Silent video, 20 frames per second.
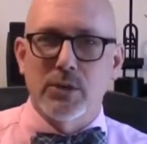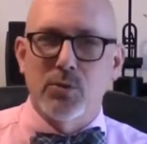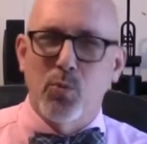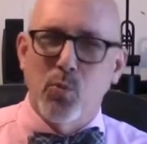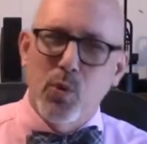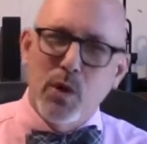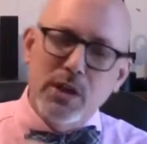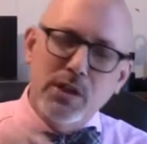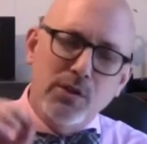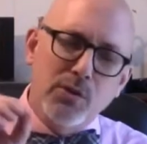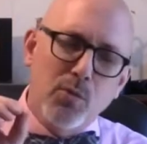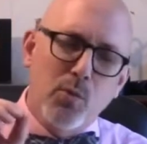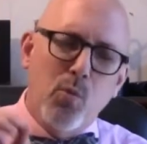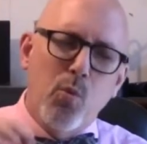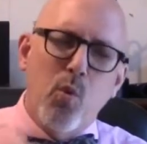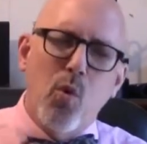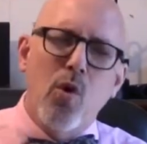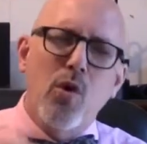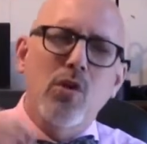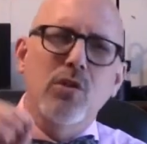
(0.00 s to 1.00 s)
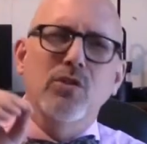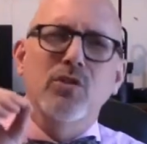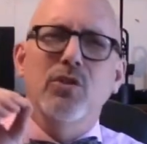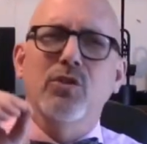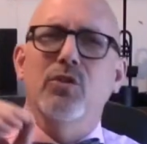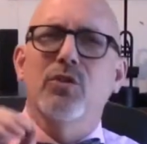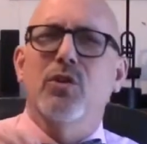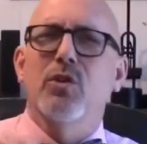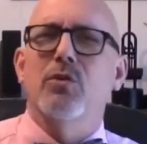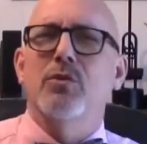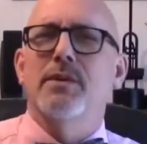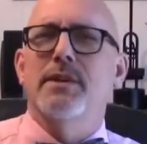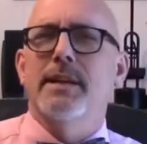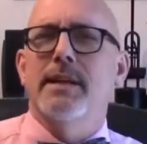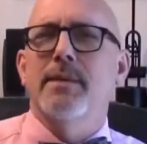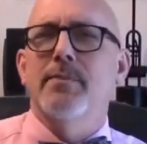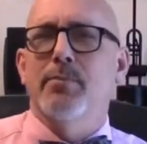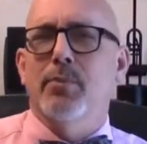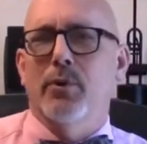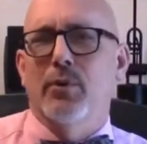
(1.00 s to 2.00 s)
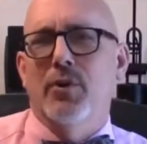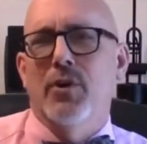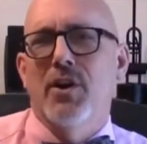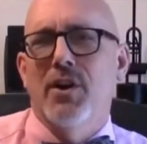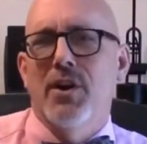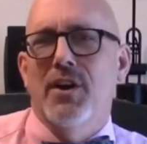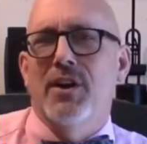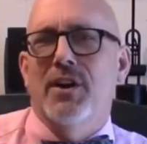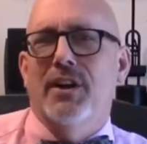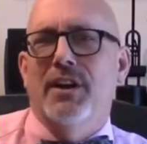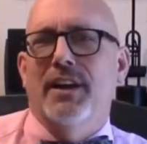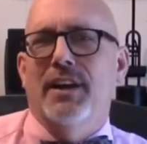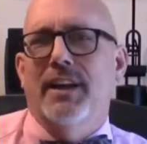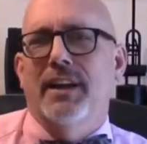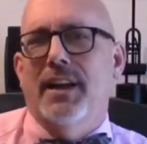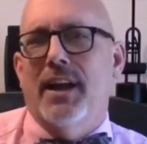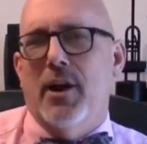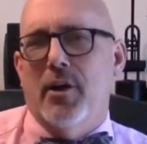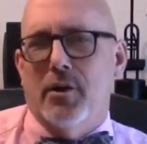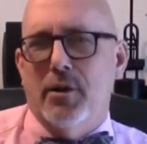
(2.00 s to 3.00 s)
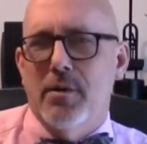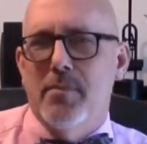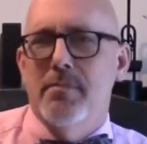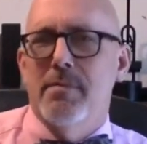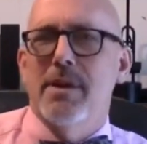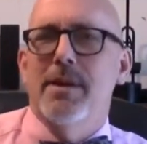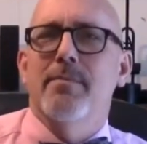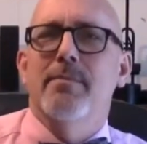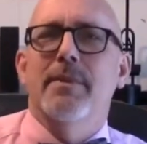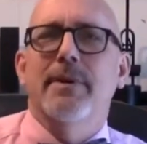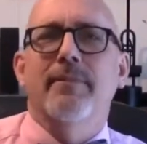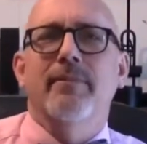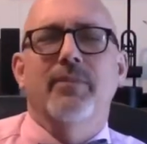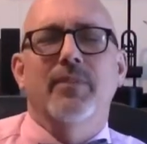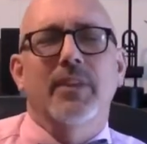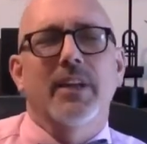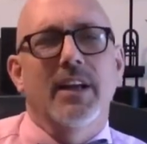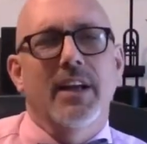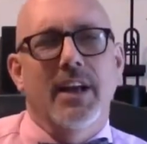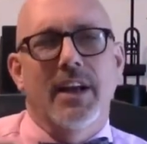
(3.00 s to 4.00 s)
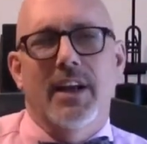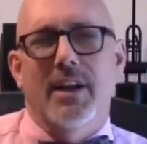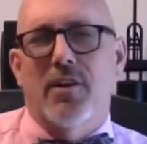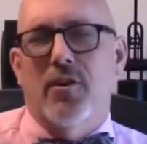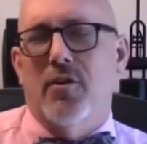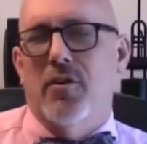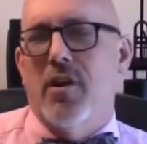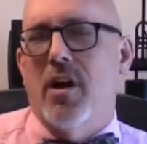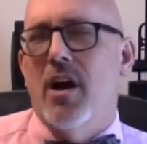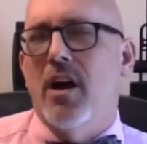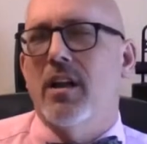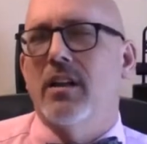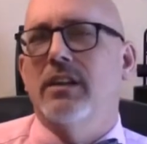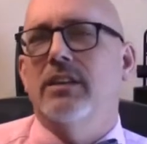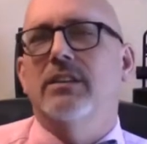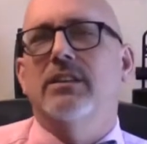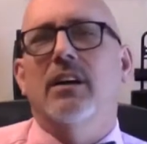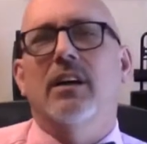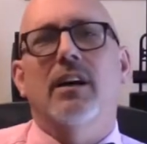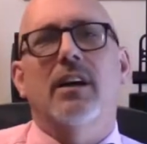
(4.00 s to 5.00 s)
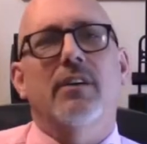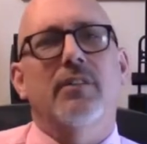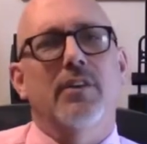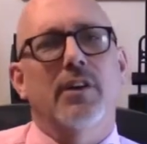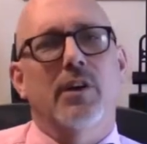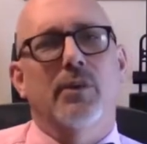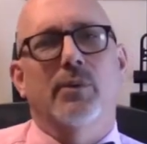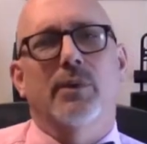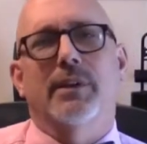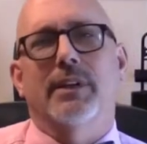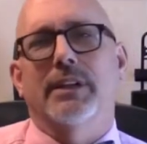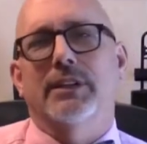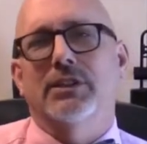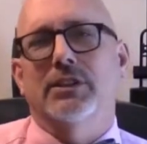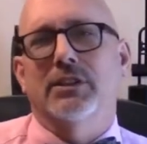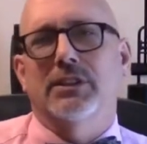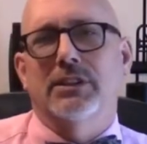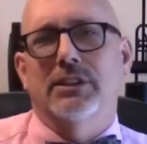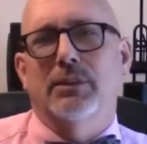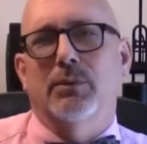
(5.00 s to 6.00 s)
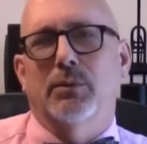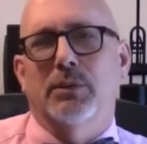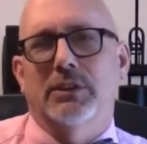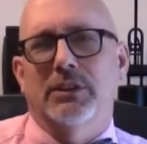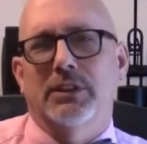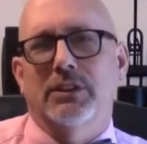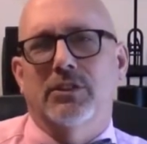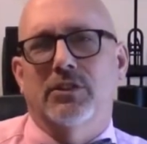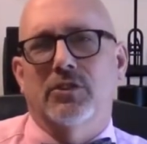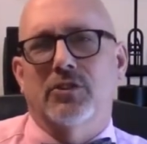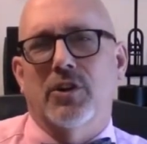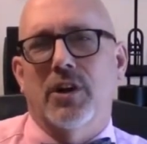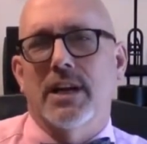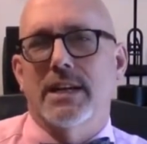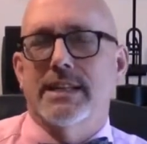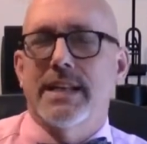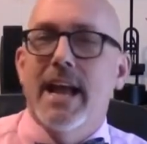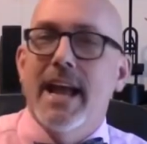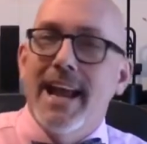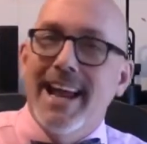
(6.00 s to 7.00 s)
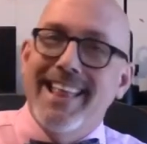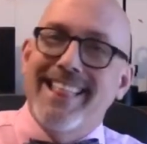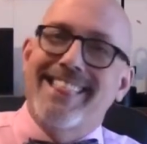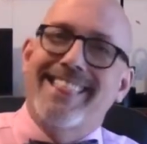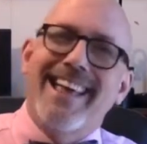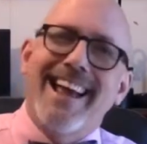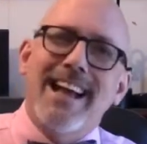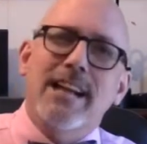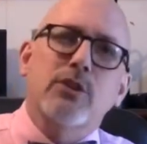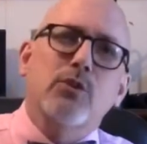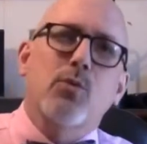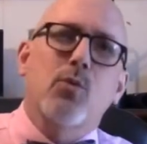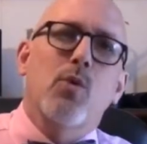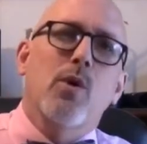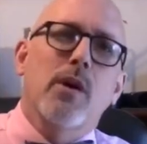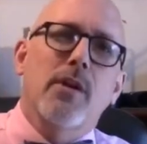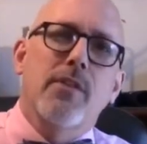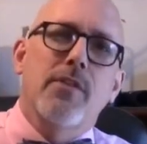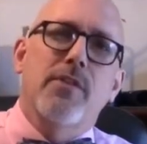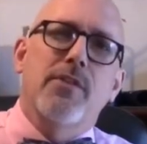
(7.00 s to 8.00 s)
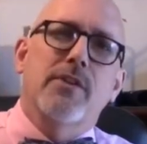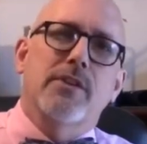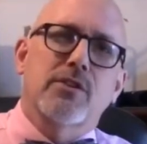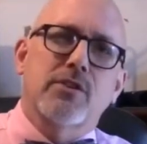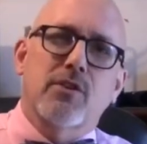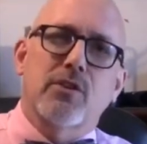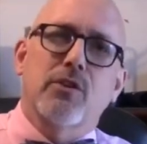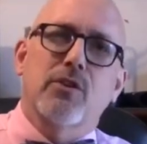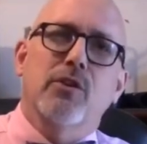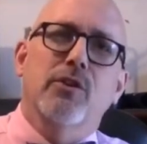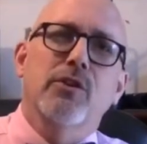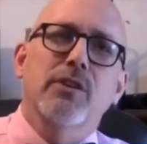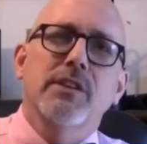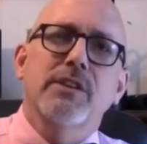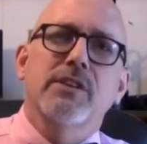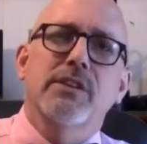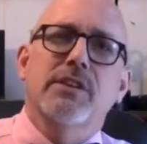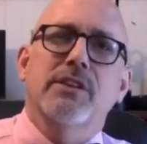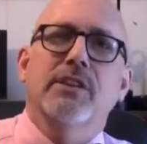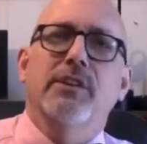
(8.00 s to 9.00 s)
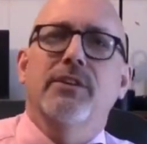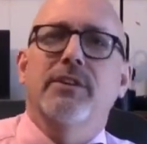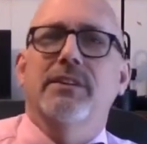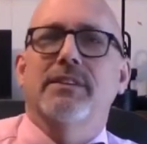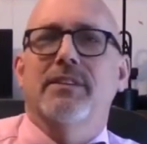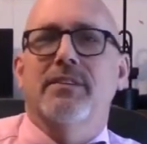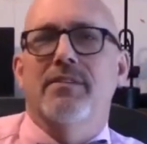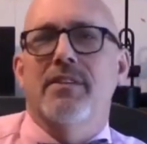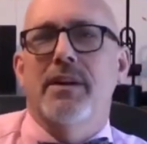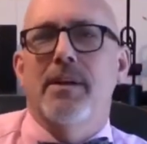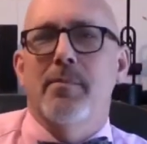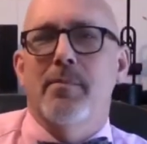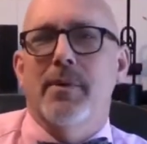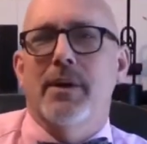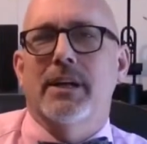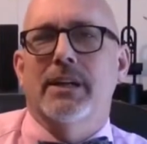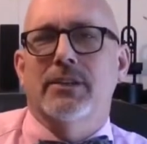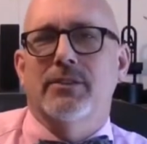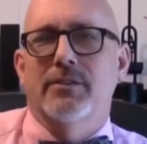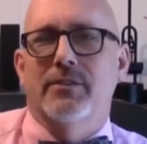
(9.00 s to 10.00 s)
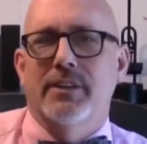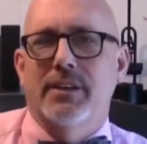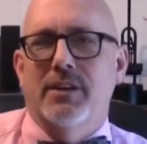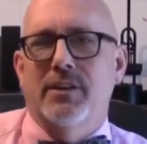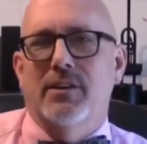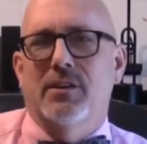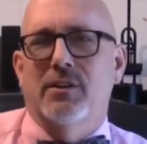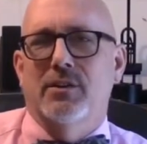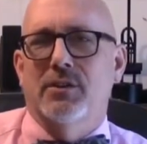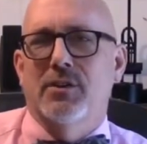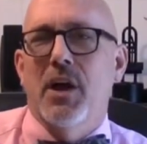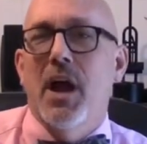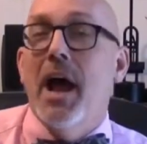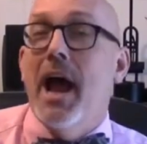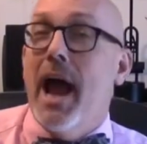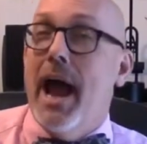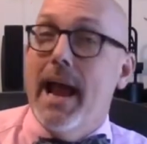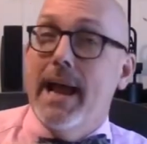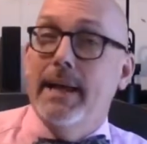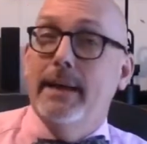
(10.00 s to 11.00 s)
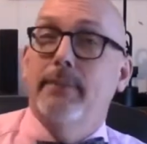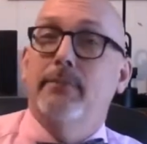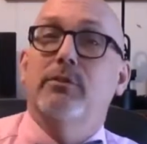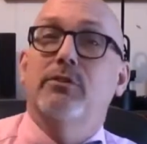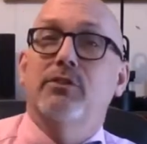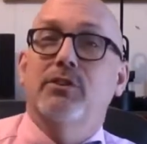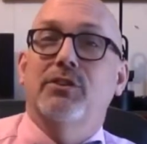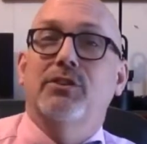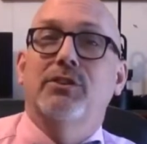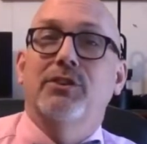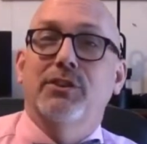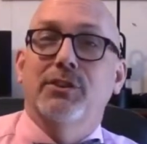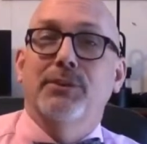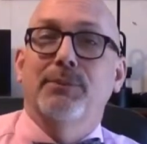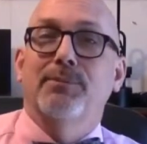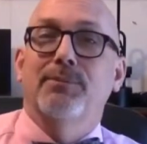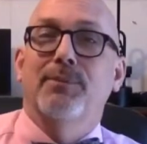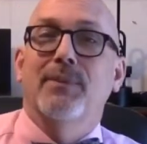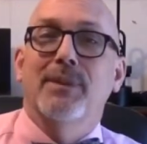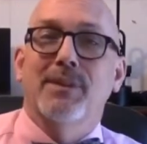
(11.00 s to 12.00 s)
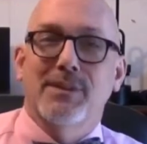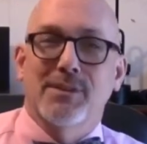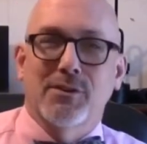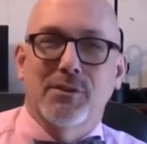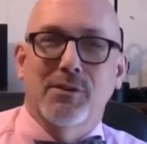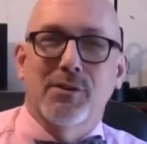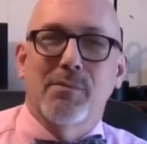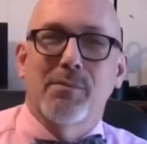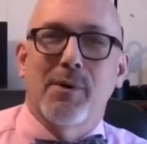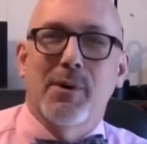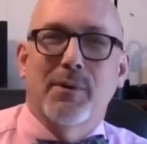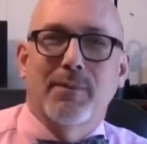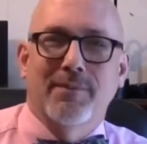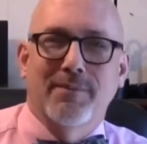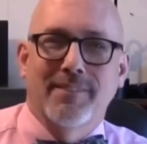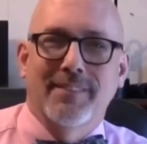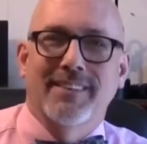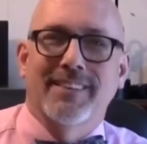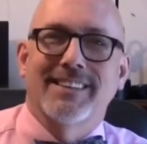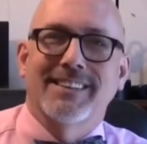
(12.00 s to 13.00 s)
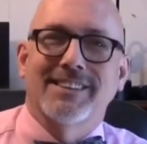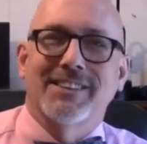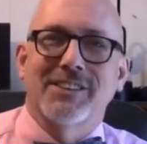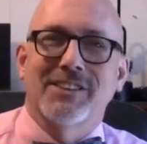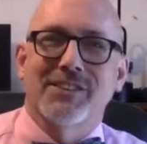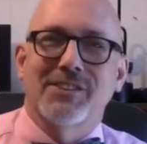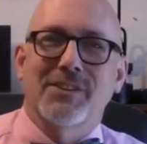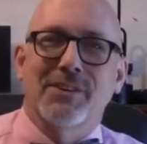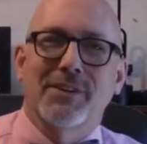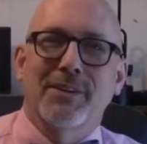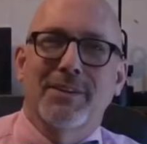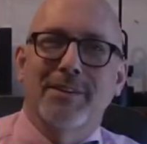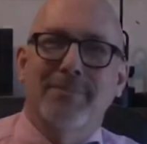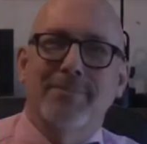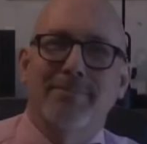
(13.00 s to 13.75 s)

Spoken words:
We should want to grow deeper in our commitment and our knowledge of and our relationship with Jesus Christ. And that's what this current series of Impact videos aims to do. So come on, let's get started.